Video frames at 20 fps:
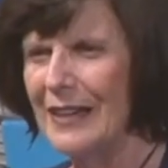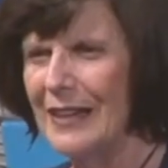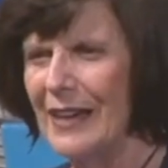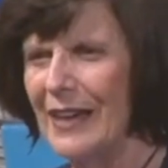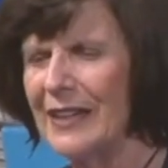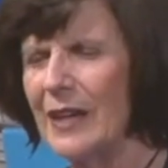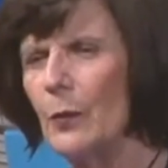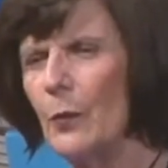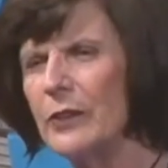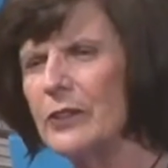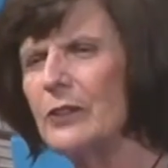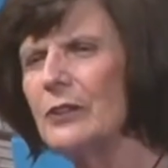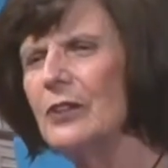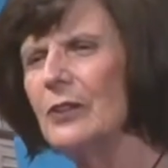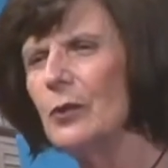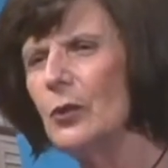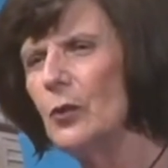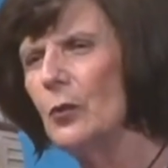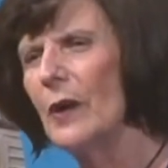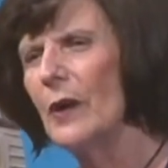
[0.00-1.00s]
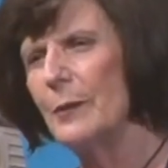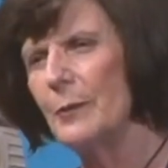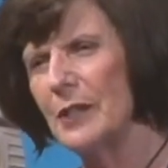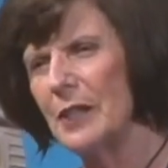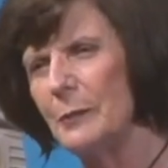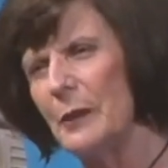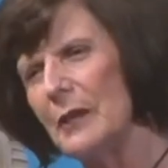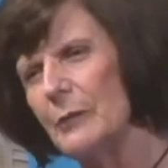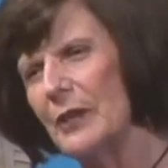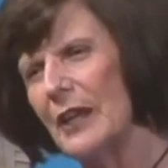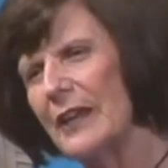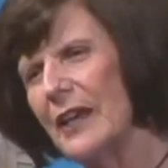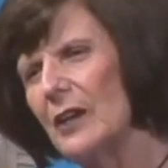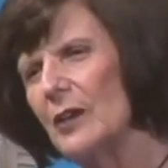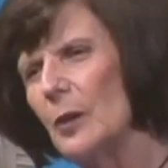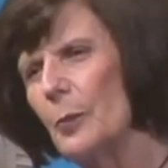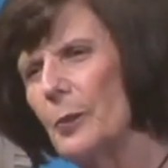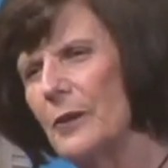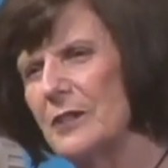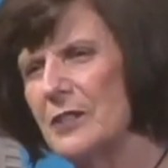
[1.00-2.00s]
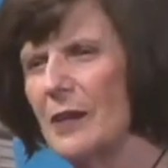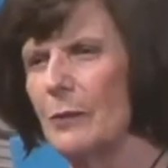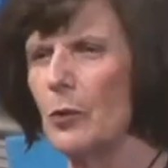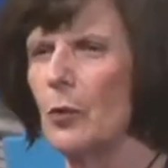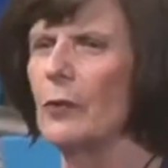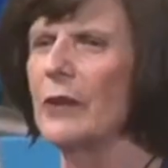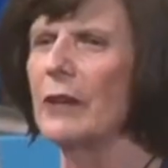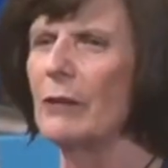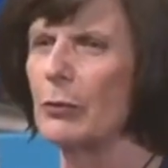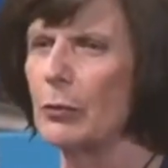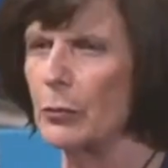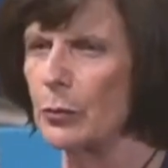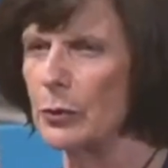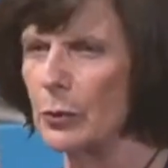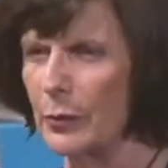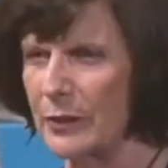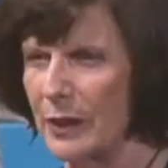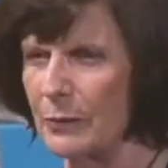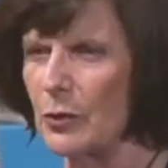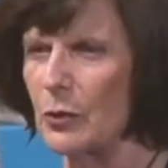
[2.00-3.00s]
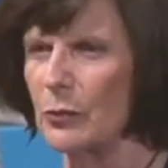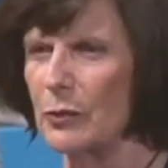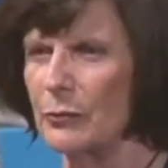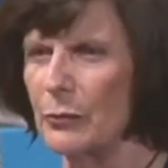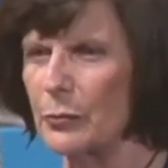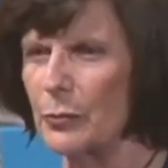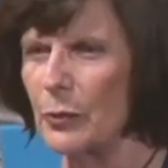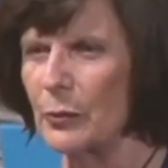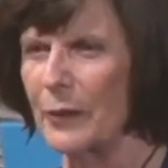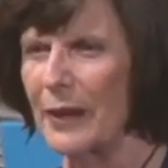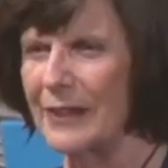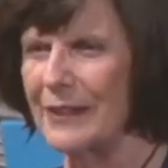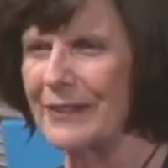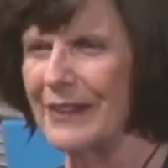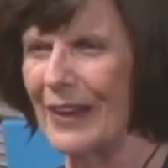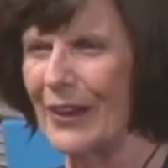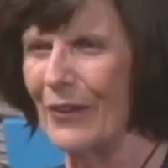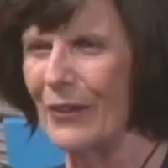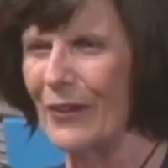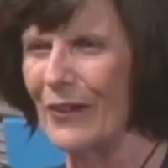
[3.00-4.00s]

And I wondered who I'm going to be able to help as I'm going through what I'm going through right now.